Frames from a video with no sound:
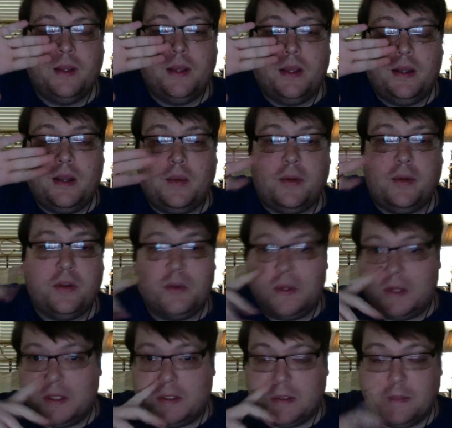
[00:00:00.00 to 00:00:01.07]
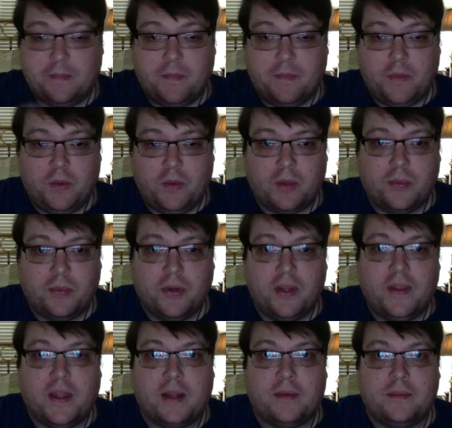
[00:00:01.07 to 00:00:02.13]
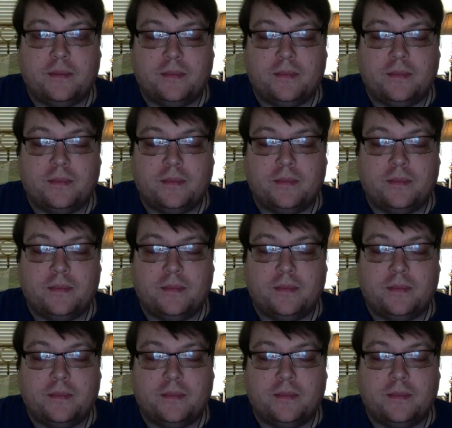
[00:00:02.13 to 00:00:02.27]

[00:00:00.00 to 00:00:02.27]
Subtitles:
Now when you're doing this, you want to breathe in.